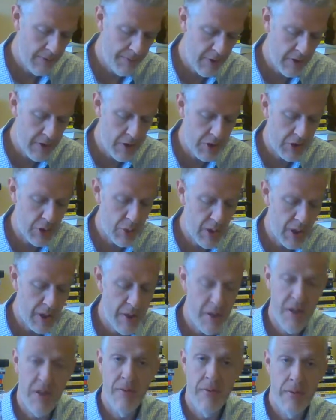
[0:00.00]
Footnote two
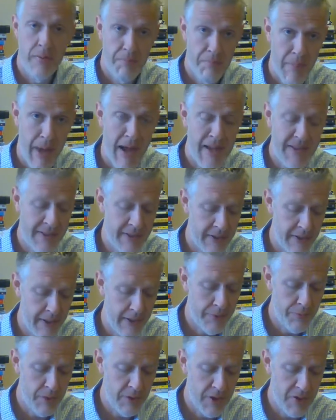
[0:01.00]
hundred, Matz
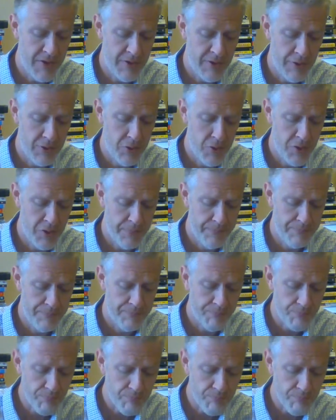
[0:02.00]
again, Religious Illusion,